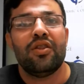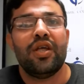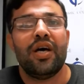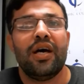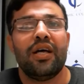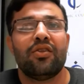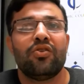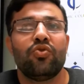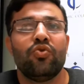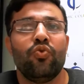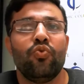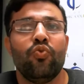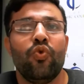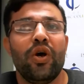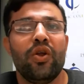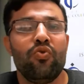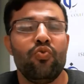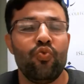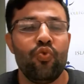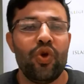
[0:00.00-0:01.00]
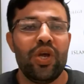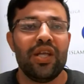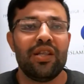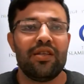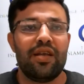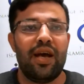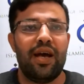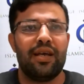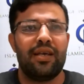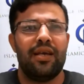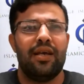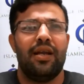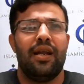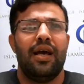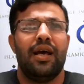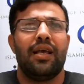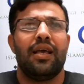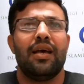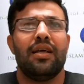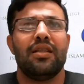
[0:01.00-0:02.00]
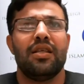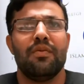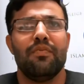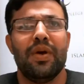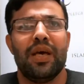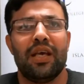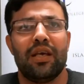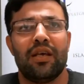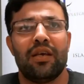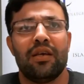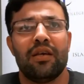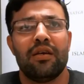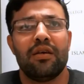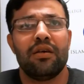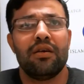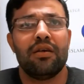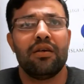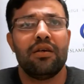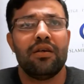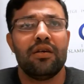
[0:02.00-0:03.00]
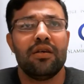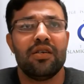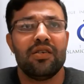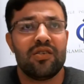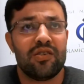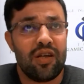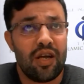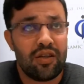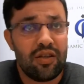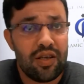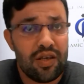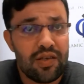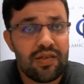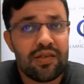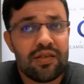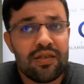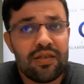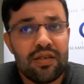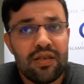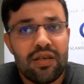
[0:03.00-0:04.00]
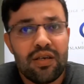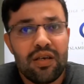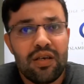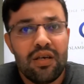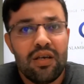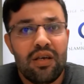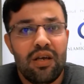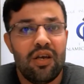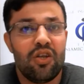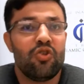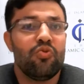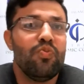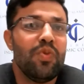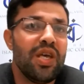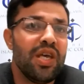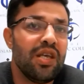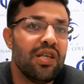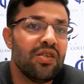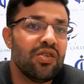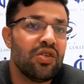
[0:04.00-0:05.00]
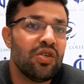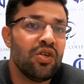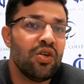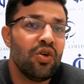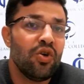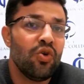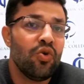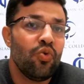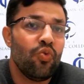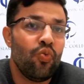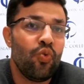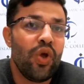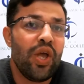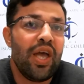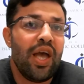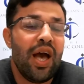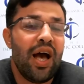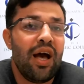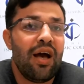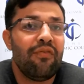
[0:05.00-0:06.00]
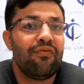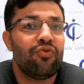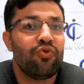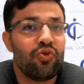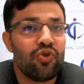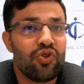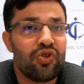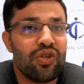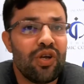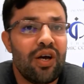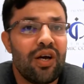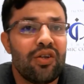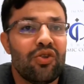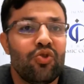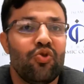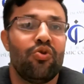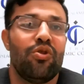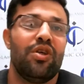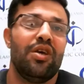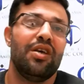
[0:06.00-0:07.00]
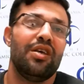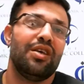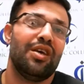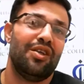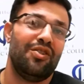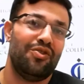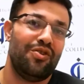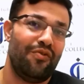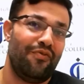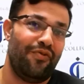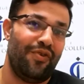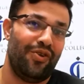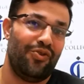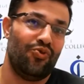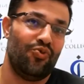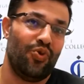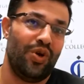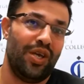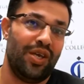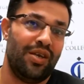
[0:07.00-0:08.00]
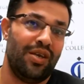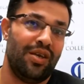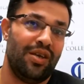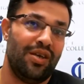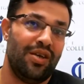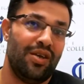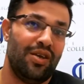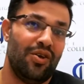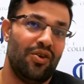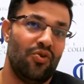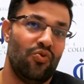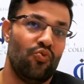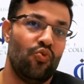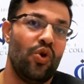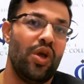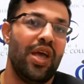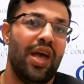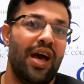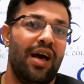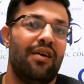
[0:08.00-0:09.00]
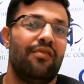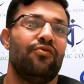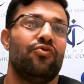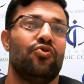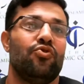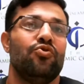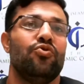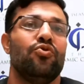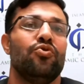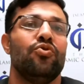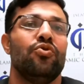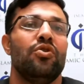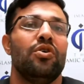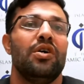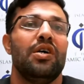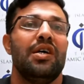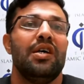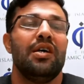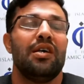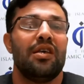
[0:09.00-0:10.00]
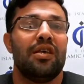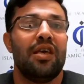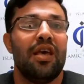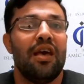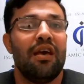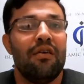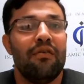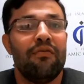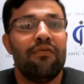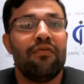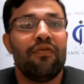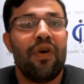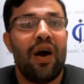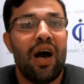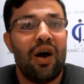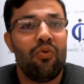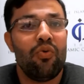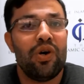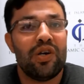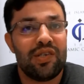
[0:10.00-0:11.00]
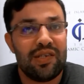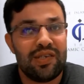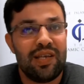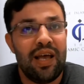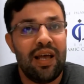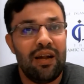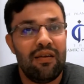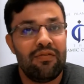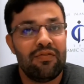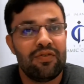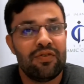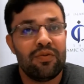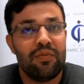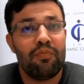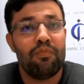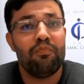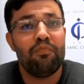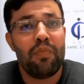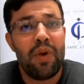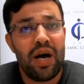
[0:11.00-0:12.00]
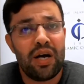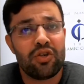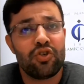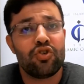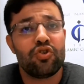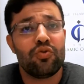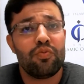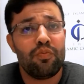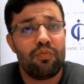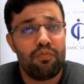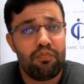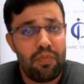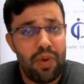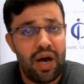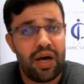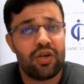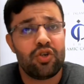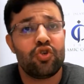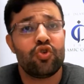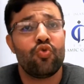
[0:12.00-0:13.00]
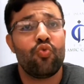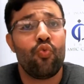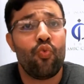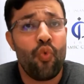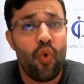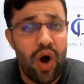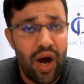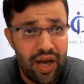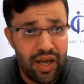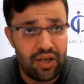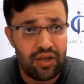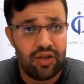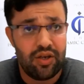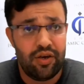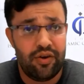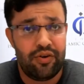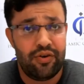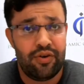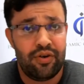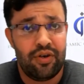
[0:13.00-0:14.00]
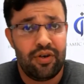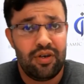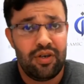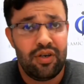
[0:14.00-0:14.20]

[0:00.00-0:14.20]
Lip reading: that when we tackle academic studies, it means we have to start to think in different way. We have to give ourselves much wider